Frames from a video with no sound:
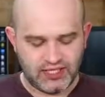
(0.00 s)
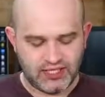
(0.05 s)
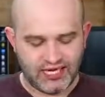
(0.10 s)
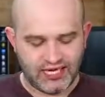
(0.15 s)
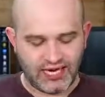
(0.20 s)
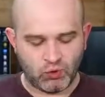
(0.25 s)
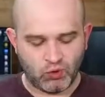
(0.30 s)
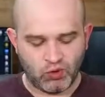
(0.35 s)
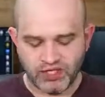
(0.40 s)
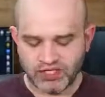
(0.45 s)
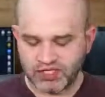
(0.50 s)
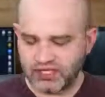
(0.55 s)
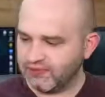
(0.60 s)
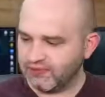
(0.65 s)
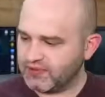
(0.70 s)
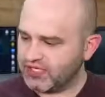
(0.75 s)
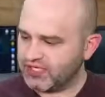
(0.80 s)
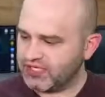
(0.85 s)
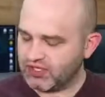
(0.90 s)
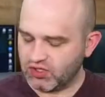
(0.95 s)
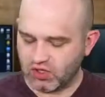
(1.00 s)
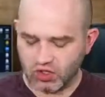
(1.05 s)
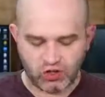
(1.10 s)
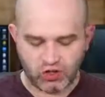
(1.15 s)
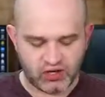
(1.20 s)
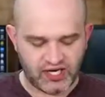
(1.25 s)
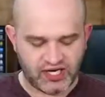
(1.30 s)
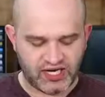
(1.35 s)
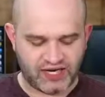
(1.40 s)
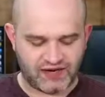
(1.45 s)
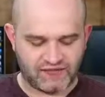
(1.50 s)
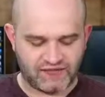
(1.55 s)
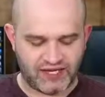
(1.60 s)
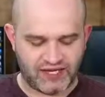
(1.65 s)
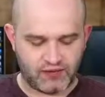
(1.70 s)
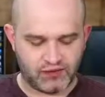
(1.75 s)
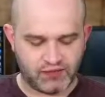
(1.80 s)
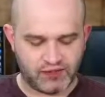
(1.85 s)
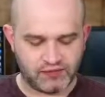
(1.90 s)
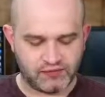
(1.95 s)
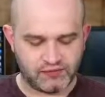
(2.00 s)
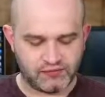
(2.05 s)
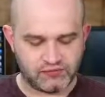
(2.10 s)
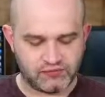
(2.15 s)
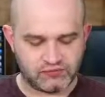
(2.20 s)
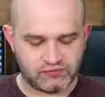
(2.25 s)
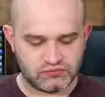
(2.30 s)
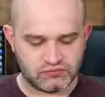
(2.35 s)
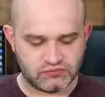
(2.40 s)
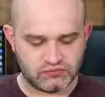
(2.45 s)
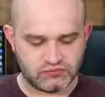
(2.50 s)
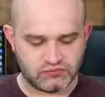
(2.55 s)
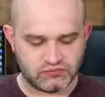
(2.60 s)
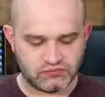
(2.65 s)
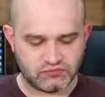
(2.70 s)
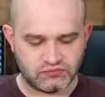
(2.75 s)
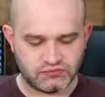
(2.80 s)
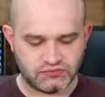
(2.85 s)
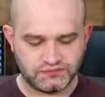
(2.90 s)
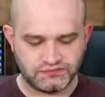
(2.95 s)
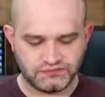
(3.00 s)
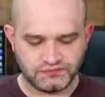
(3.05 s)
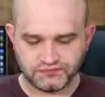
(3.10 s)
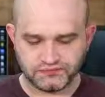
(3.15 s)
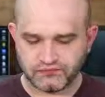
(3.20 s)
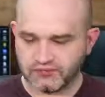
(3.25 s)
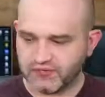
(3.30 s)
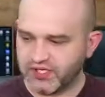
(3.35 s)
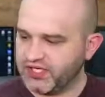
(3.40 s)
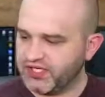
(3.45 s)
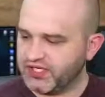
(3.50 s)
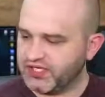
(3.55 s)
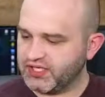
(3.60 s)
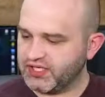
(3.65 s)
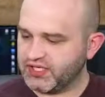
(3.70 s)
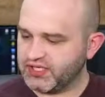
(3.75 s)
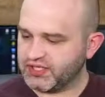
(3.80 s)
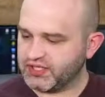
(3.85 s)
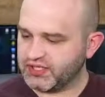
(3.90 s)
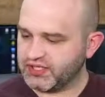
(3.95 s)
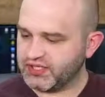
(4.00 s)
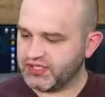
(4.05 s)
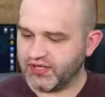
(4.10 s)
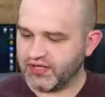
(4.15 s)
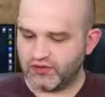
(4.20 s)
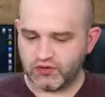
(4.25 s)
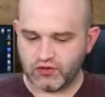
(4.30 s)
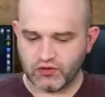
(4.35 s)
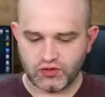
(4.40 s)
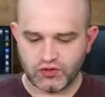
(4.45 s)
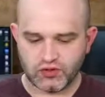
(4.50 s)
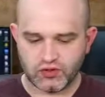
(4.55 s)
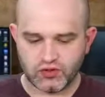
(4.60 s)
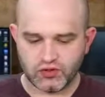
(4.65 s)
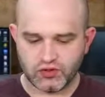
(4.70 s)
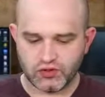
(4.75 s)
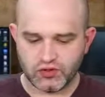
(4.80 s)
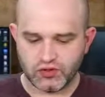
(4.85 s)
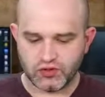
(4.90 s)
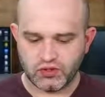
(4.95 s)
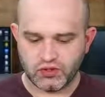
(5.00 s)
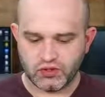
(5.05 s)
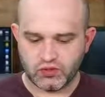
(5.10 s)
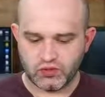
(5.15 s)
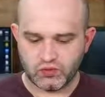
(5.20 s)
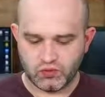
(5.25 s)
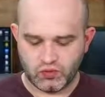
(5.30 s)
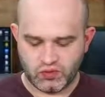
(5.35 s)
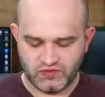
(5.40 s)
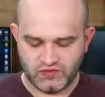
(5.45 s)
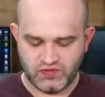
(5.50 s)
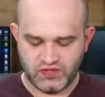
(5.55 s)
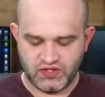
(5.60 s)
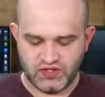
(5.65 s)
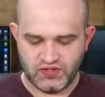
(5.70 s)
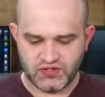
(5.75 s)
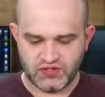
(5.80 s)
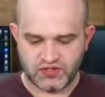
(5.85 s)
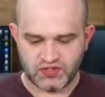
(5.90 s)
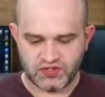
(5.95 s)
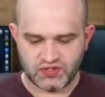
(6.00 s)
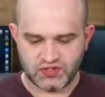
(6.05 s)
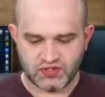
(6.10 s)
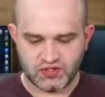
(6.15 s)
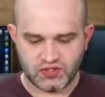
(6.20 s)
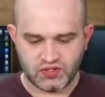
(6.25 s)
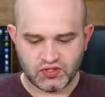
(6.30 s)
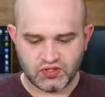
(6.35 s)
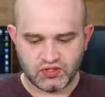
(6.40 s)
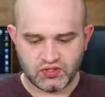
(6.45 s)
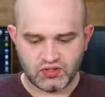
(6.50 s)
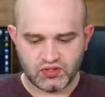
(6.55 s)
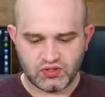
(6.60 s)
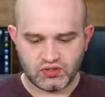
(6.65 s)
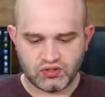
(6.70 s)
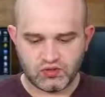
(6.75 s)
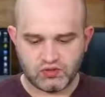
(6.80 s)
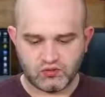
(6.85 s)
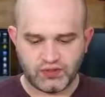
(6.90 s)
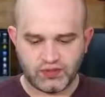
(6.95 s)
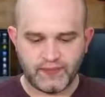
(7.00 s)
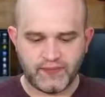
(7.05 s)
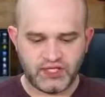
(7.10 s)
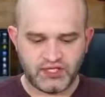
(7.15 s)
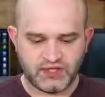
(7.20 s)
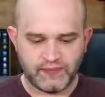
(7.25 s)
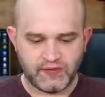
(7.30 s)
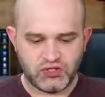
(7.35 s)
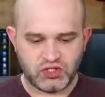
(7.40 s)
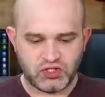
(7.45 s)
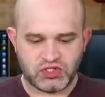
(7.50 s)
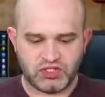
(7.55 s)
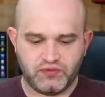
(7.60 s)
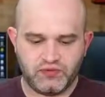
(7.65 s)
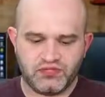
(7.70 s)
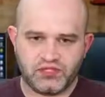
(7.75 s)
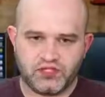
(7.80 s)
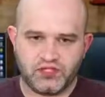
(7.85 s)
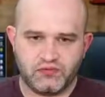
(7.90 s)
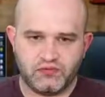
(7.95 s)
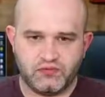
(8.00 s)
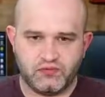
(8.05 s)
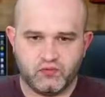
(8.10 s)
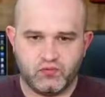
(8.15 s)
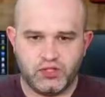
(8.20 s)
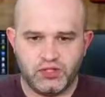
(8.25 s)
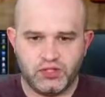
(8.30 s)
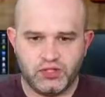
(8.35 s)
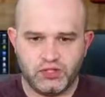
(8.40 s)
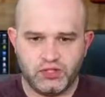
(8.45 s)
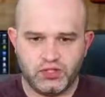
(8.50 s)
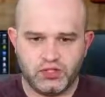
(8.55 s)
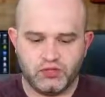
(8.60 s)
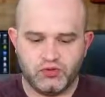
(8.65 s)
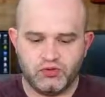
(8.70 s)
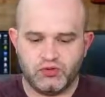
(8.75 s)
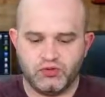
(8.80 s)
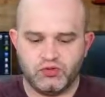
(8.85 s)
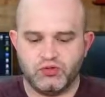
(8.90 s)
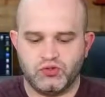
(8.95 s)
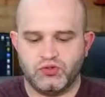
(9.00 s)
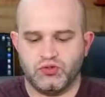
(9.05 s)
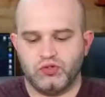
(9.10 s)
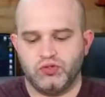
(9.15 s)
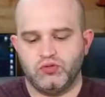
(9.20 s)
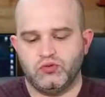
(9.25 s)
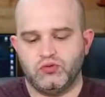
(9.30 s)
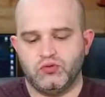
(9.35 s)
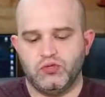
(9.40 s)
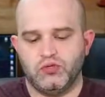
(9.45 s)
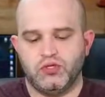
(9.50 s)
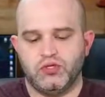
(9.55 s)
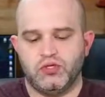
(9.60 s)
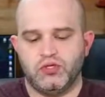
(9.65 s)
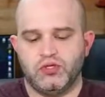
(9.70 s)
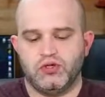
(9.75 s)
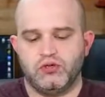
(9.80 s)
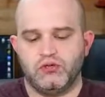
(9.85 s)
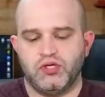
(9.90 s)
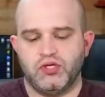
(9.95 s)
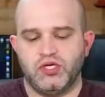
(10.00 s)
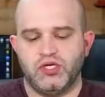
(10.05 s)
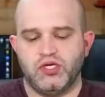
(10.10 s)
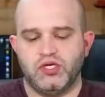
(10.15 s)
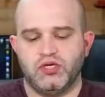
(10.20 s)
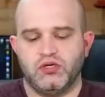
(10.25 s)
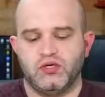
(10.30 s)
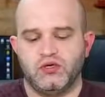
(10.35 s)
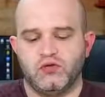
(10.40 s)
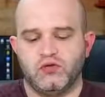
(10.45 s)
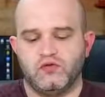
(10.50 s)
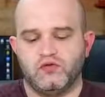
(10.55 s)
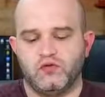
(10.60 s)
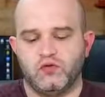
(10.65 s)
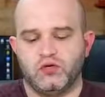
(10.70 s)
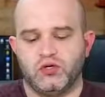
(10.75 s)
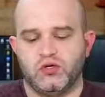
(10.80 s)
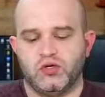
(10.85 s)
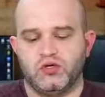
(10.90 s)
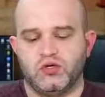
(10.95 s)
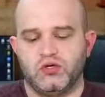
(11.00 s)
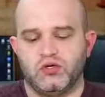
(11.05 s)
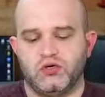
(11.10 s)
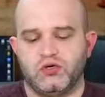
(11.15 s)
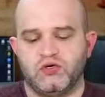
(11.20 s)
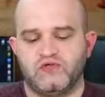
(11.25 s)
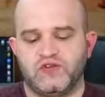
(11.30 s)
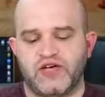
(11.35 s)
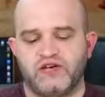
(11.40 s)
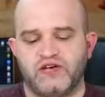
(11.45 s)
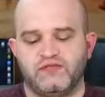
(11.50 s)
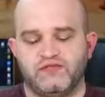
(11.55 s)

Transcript: I want to come get, oh, I already have that one. I need to get another one of these. Let me just see what's there. 1, 2, 3, 4, 5.